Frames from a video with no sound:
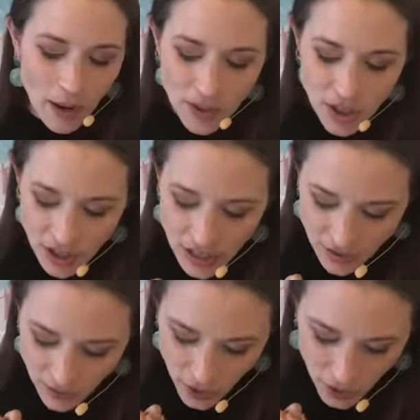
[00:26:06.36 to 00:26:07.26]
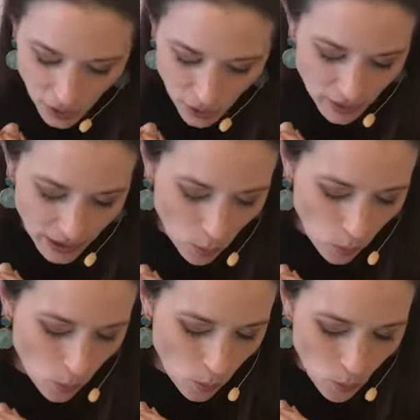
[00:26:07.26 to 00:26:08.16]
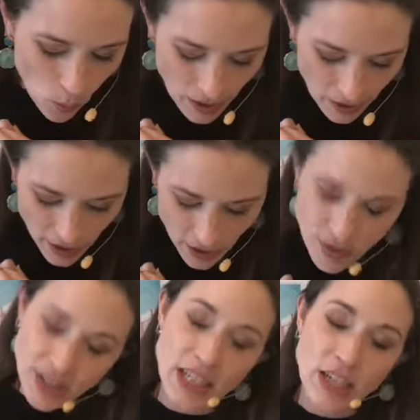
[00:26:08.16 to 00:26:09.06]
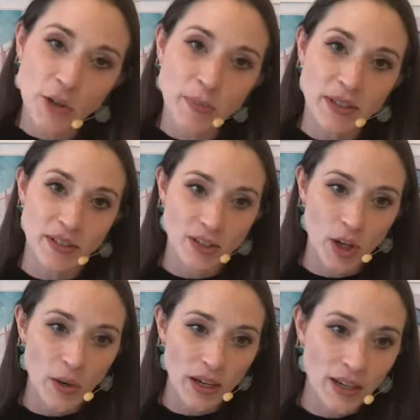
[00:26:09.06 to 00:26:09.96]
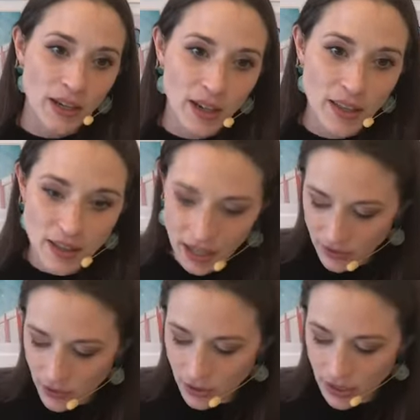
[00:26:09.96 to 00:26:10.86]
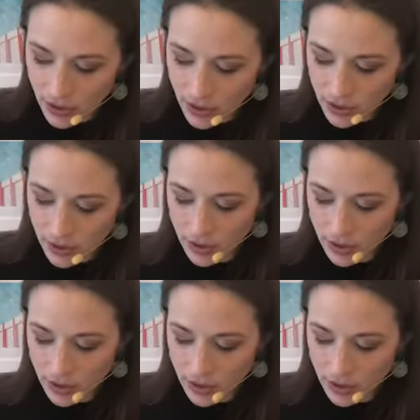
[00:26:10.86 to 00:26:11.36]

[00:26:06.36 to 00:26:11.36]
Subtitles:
I'm curious for you, like, where do you see your business going in the next few years?